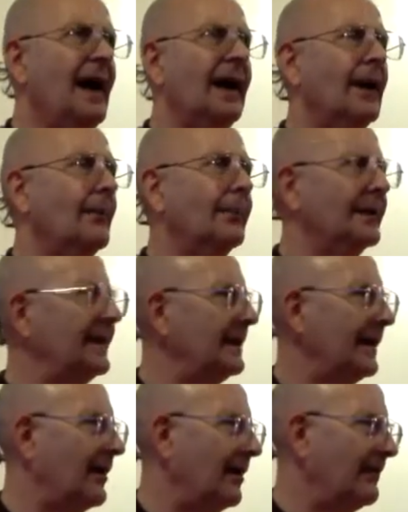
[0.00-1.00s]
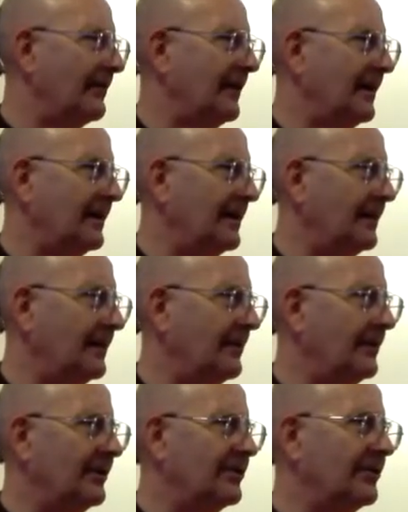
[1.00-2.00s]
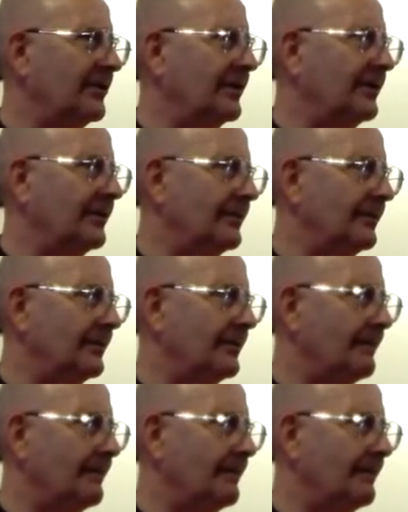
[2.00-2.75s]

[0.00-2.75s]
completely off the material